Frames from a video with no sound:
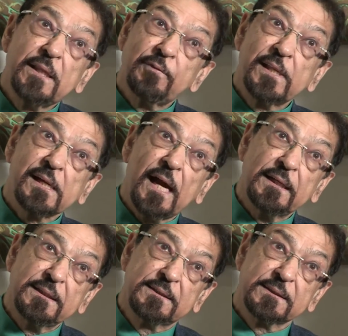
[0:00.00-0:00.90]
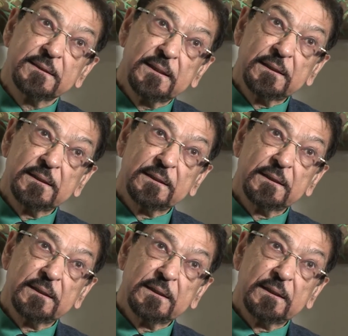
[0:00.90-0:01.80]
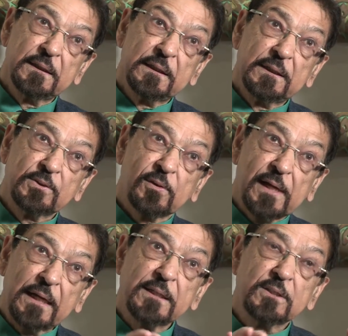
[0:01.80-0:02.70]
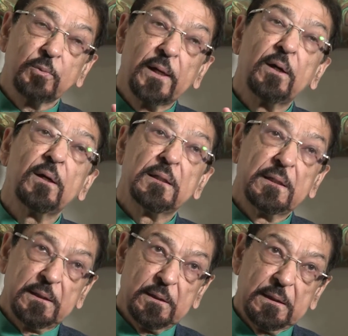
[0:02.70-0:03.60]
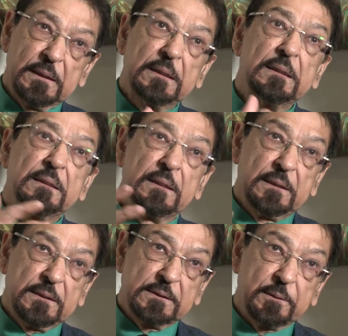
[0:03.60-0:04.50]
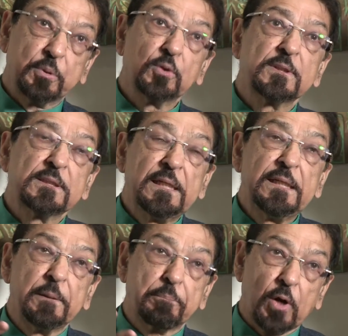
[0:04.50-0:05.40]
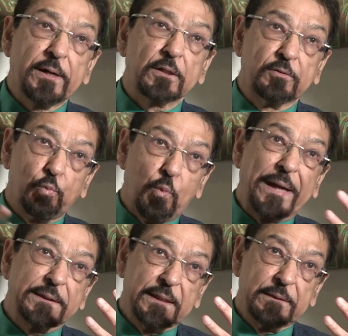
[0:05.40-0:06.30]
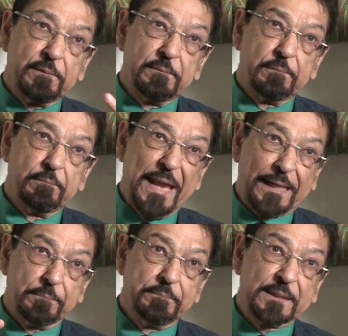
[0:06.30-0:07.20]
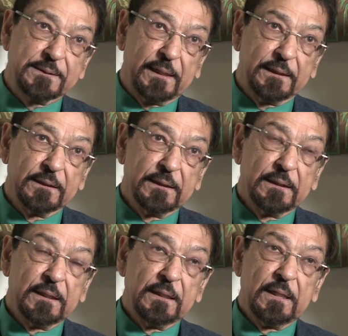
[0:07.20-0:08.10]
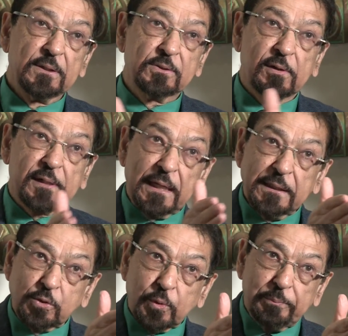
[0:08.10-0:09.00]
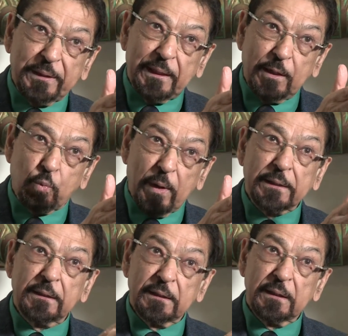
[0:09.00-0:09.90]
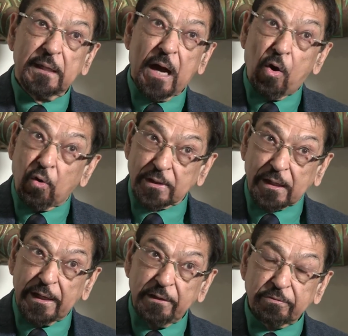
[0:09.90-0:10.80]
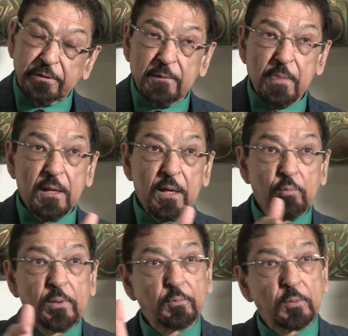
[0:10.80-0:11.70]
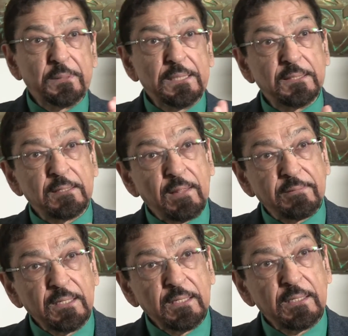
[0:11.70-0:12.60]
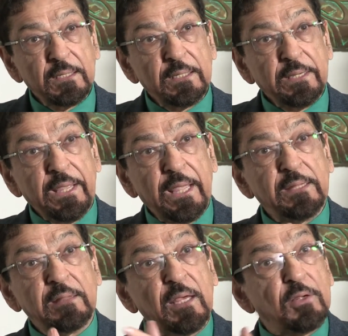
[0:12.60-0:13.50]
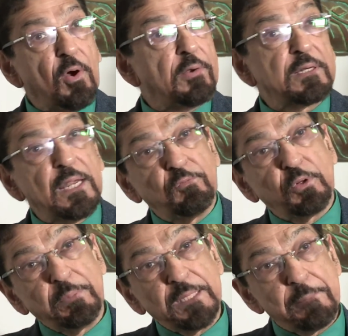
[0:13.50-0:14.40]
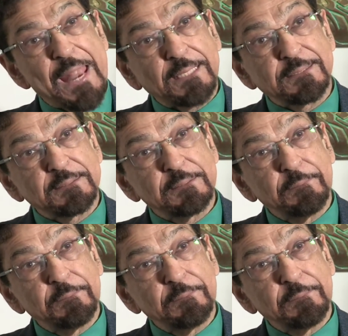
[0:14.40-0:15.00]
there were the Coloureds. So Coloureds were supposedly the product of white and black mixing. So Coloureds would be in one enclave, we would be in another, and the third enclave would be the blacks.